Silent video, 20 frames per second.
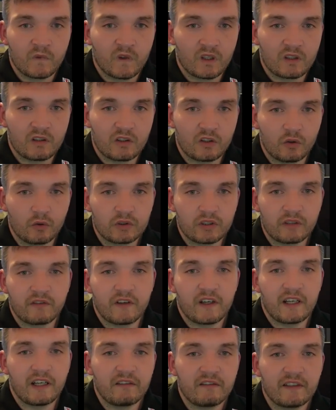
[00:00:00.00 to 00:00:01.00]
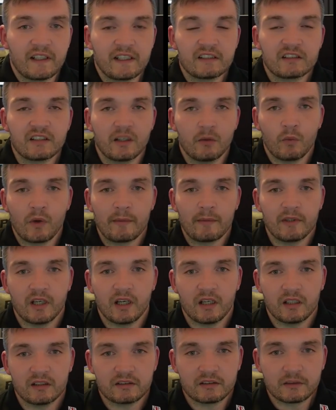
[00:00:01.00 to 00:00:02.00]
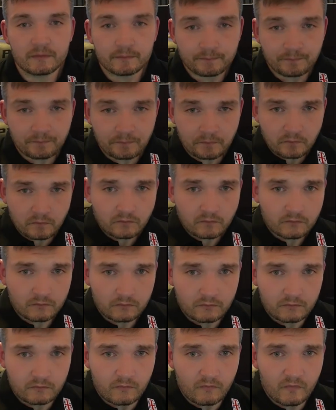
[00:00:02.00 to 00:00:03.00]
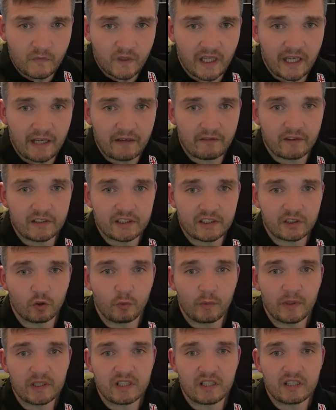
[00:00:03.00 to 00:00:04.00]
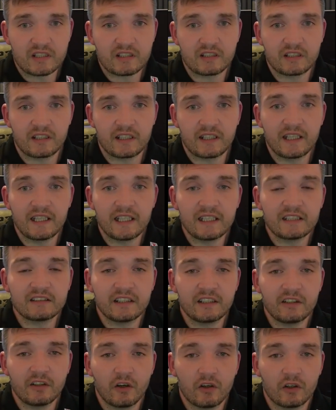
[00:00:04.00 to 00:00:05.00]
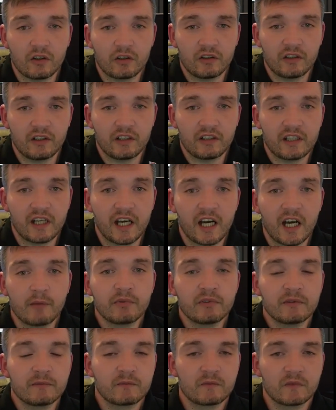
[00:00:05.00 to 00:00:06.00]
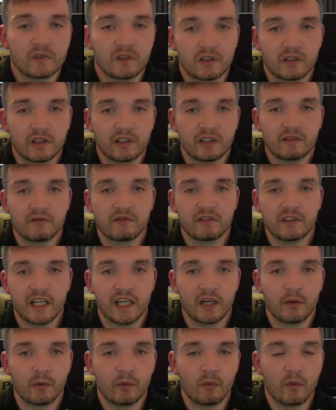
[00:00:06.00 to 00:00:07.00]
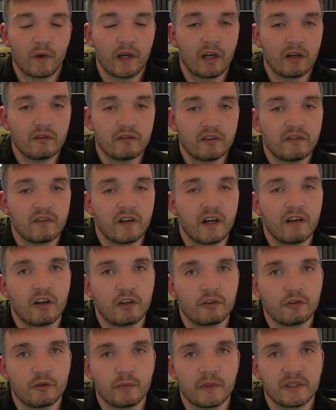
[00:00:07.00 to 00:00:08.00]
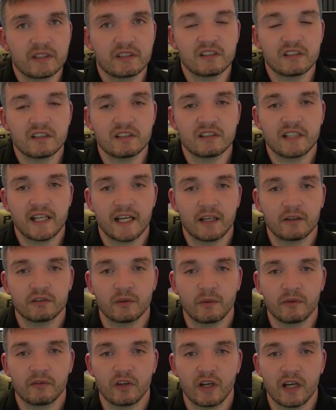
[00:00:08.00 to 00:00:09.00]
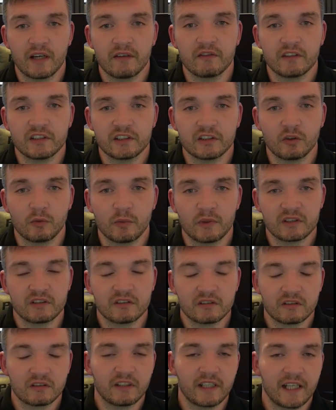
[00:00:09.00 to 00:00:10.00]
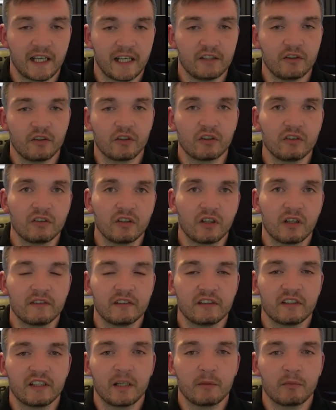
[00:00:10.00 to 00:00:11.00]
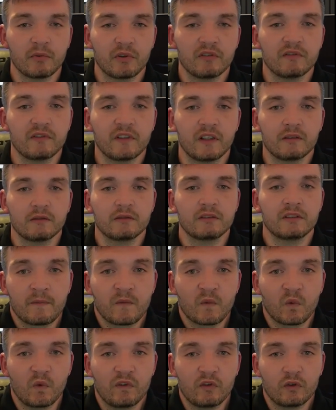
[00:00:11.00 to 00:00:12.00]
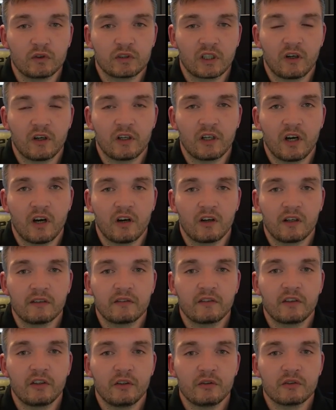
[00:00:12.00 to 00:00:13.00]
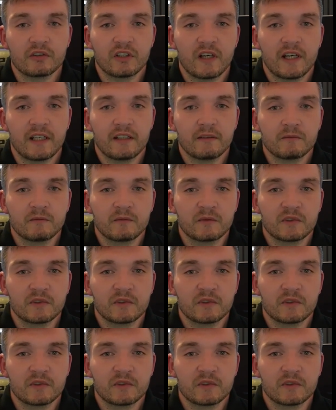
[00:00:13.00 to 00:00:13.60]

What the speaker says: You can also find events and webinars, every single business listed on the hub. For now, we're well over 500 businesses now, so we've got every single business on there. You can dive into their profiles. We've also got an RFQ side.